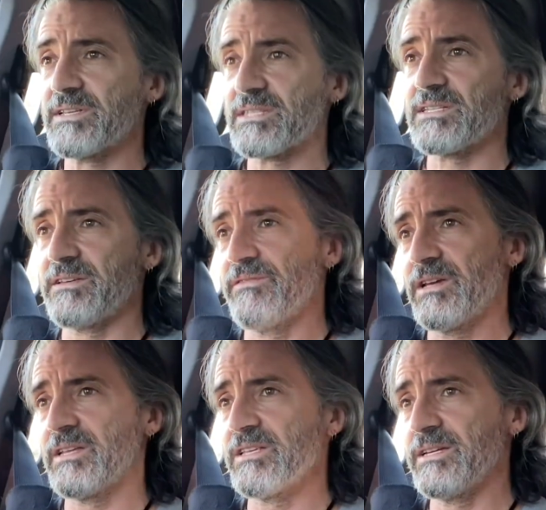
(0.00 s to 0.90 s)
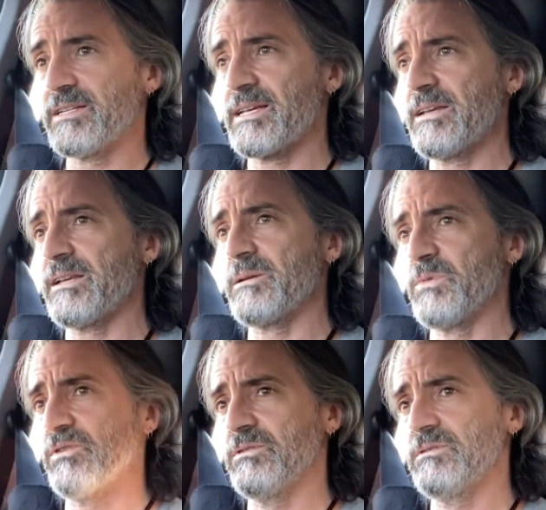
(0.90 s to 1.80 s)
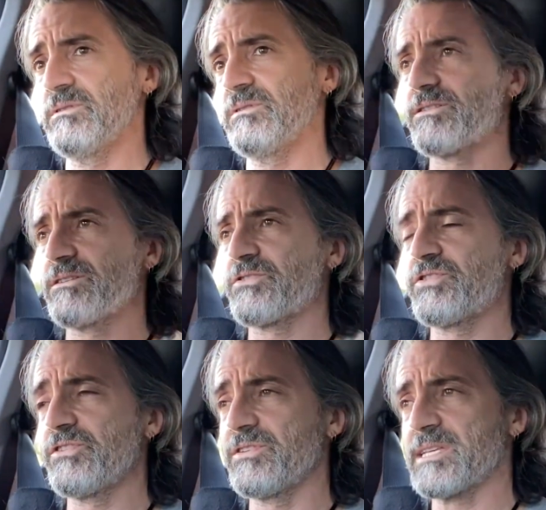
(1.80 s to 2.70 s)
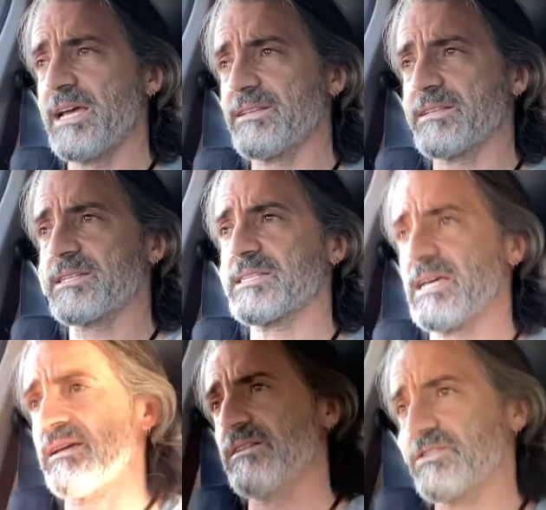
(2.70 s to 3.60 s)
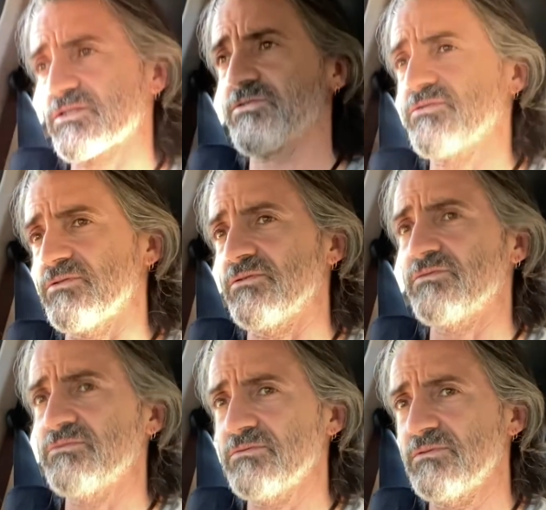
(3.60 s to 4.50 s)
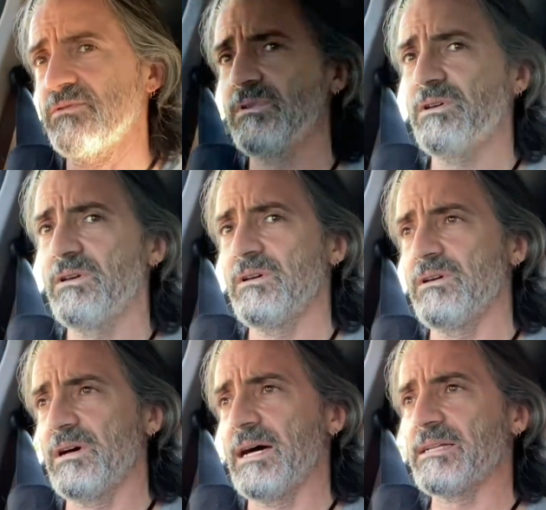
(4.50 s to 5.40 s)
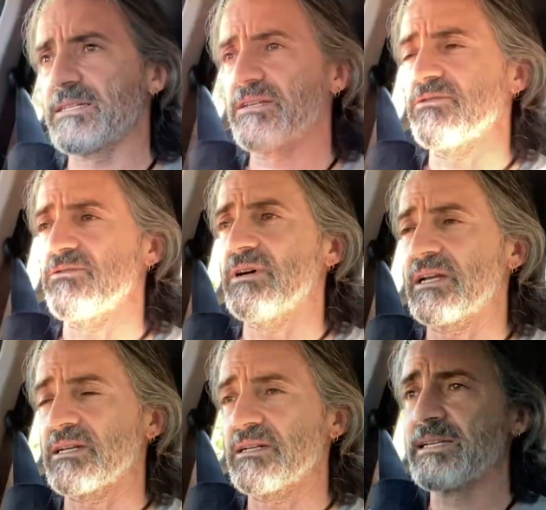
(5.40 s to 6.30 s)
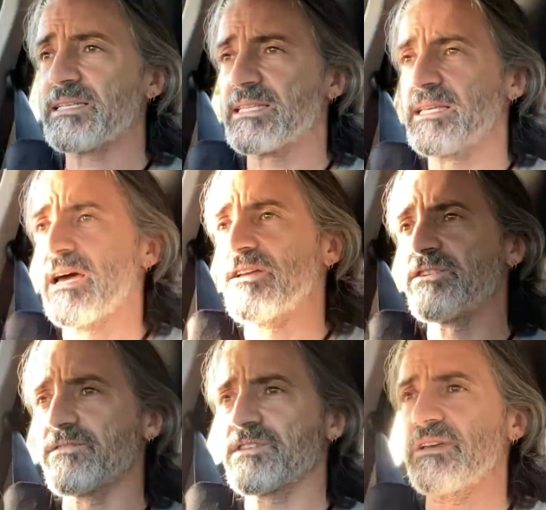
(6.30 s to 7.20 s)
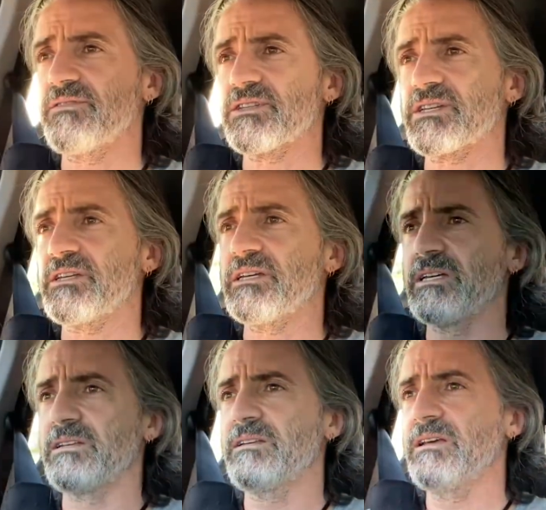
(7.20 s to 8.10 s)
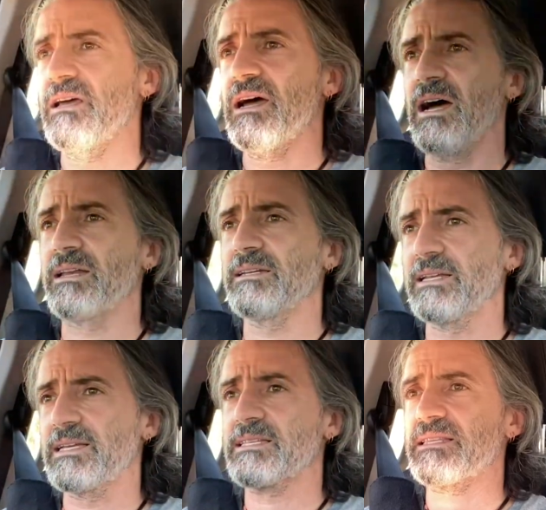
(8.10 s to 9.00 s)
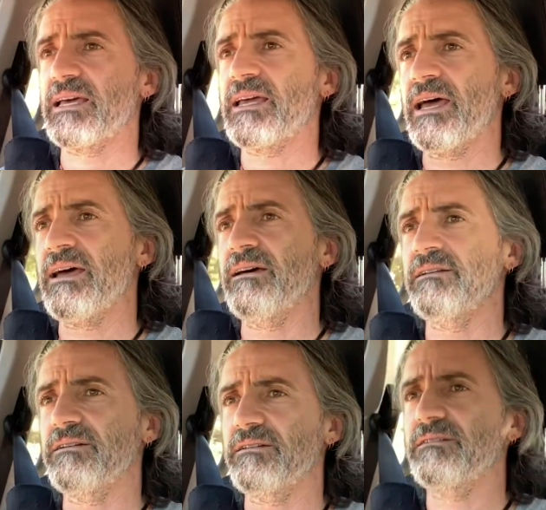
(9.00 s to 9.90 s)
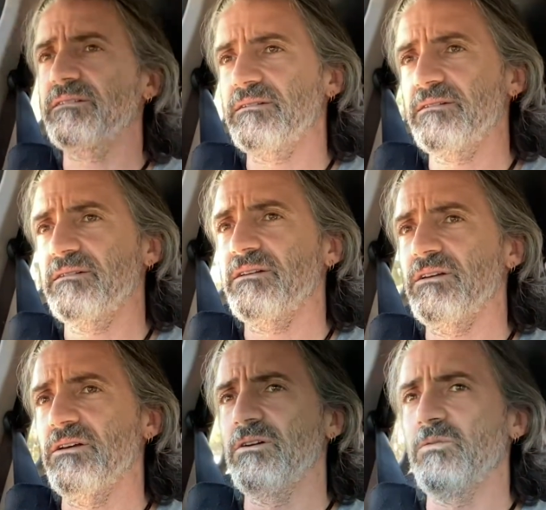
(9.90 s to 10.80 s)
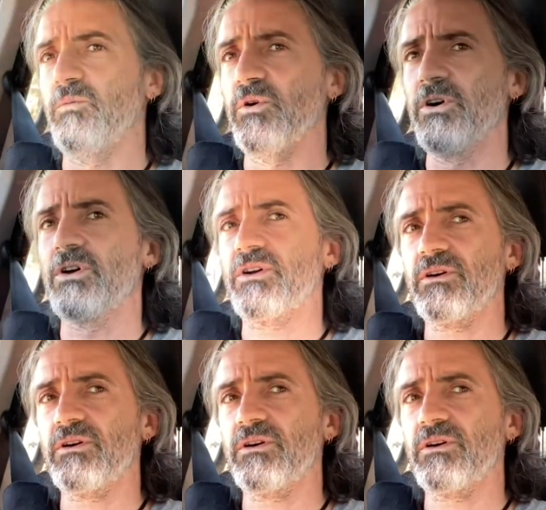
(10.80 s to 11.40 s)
certificate in year 10 anymore. Students had to stay at school until at least the age of 17, unless they had work